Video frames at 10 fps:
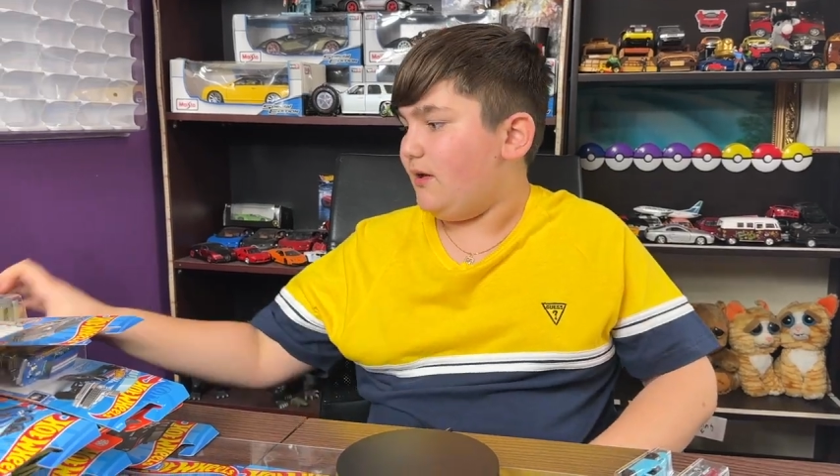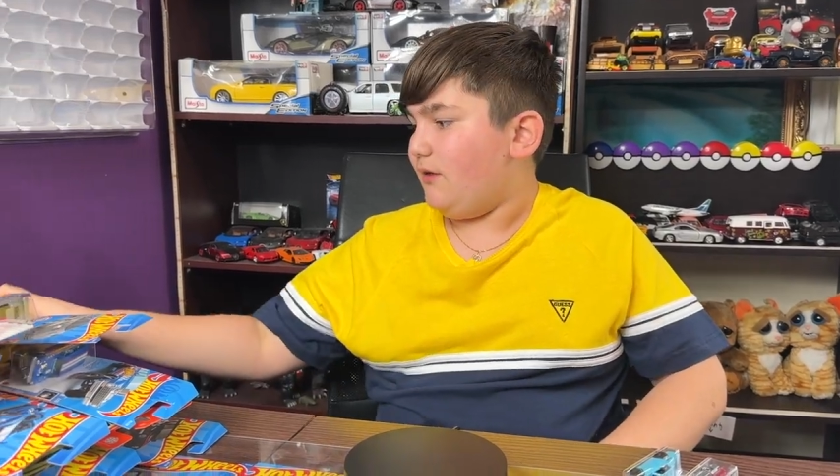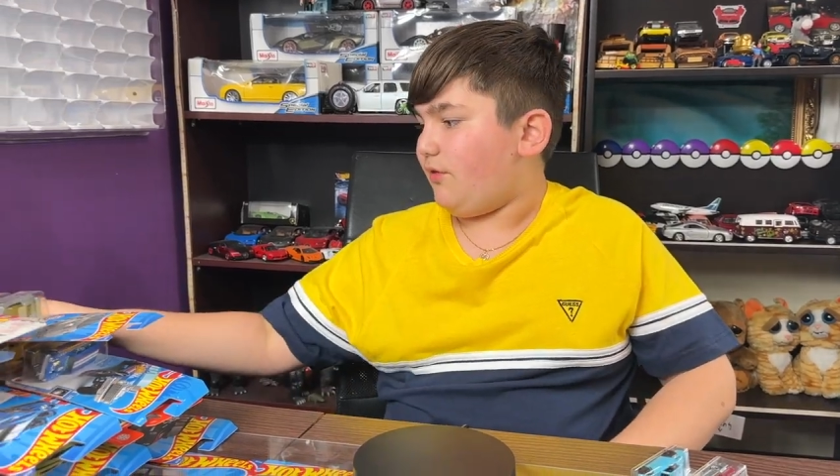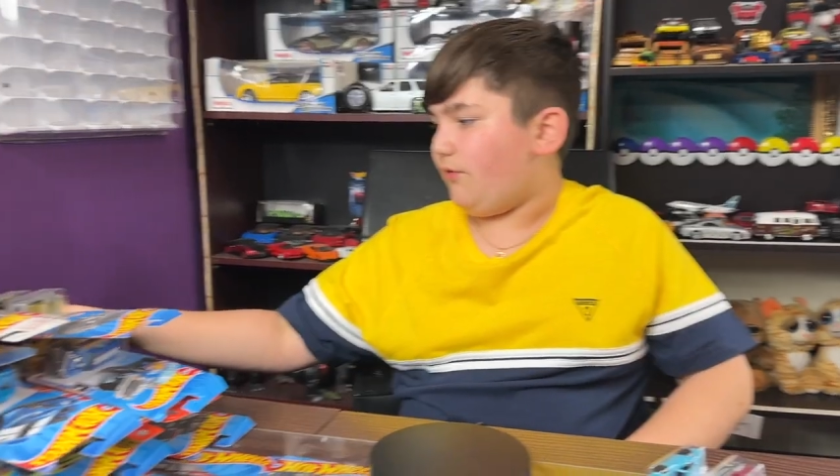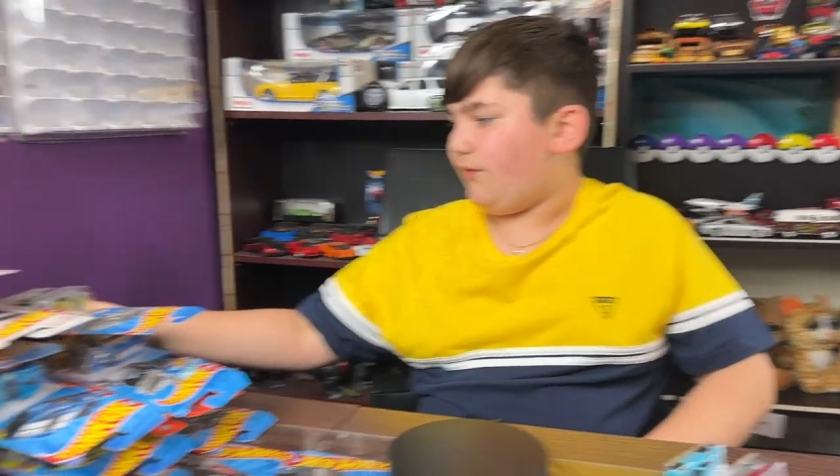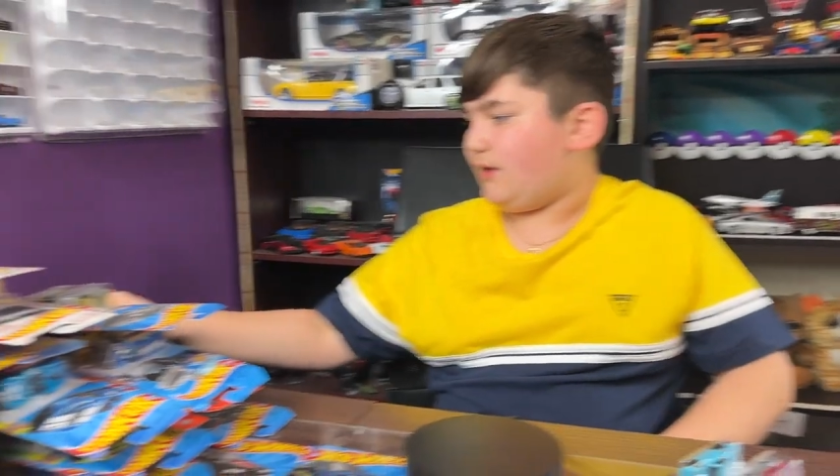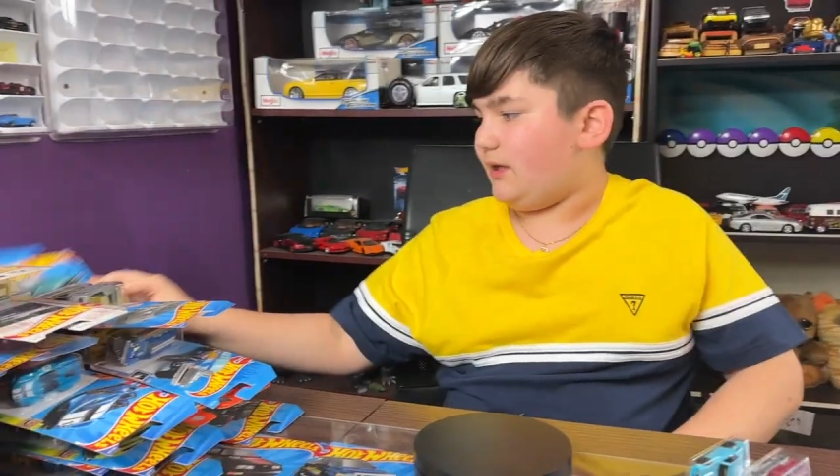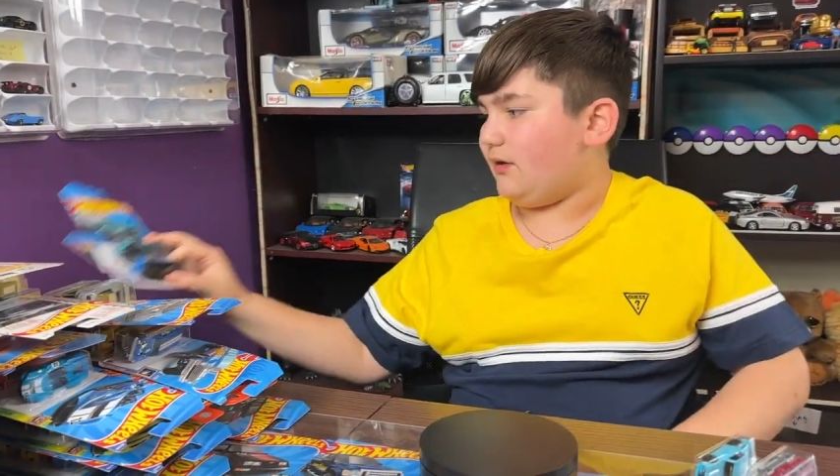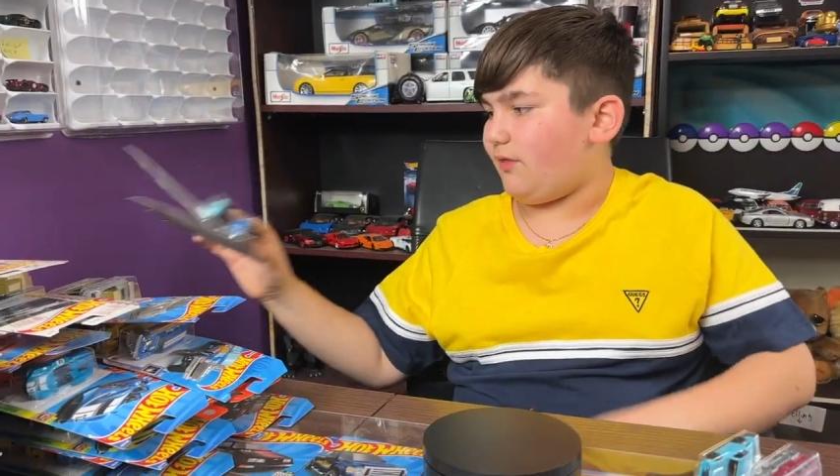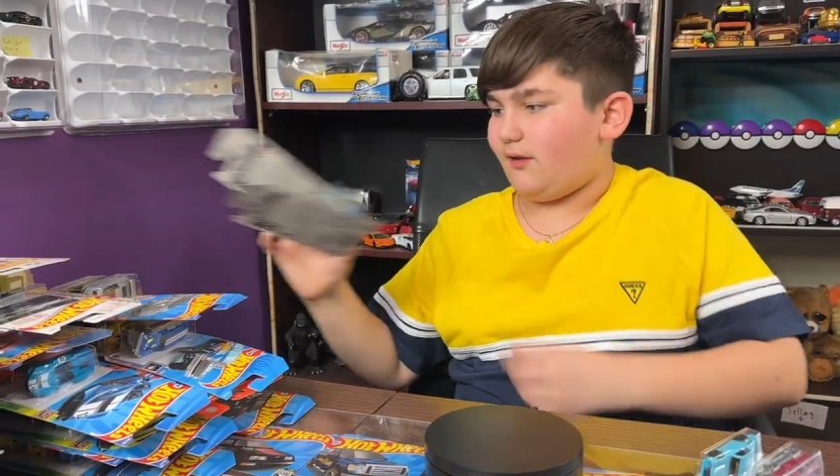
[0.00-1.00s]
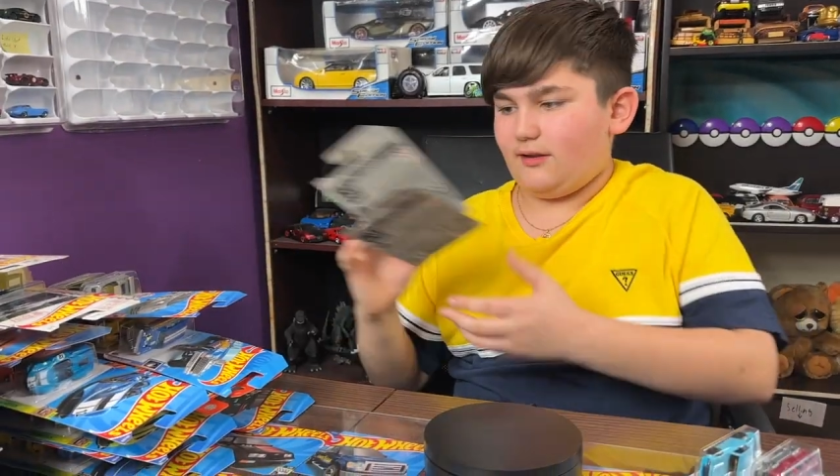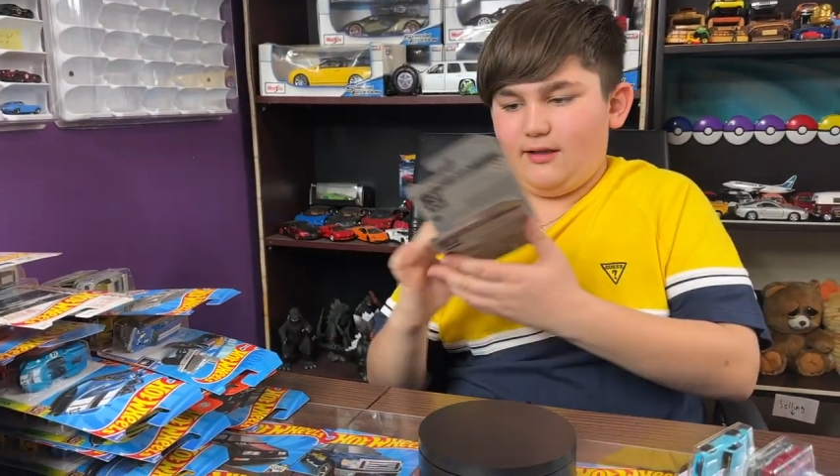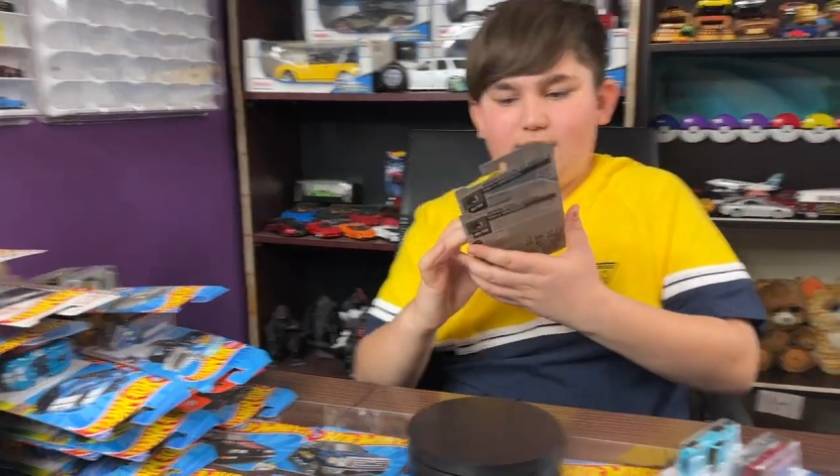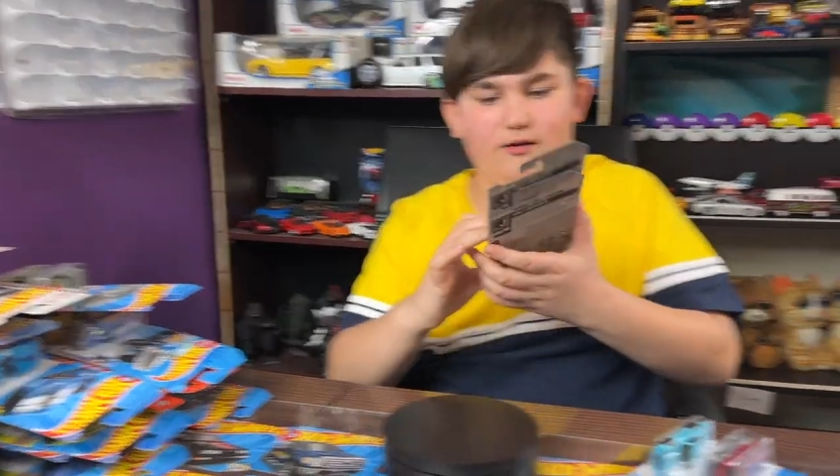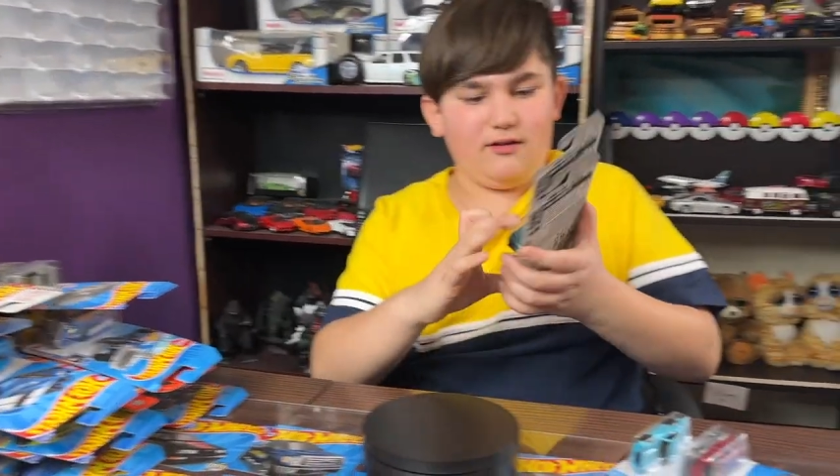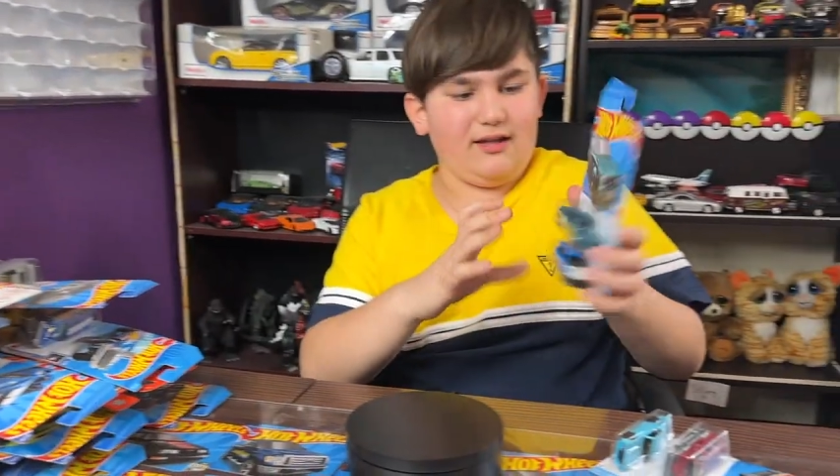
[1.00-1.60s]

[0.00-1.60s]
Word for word: So then here's uh, here's the